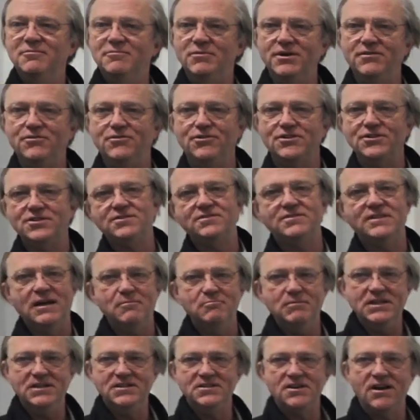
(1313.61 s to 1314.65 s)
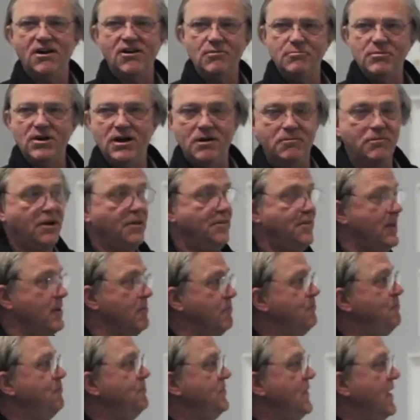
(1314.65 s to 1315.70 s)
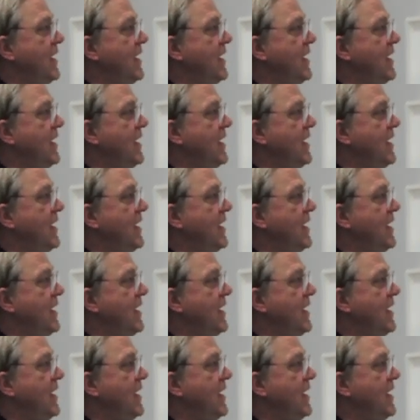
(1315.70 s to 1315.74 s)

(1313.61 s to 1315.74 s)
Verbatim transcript: But of course, that means our bomb on them,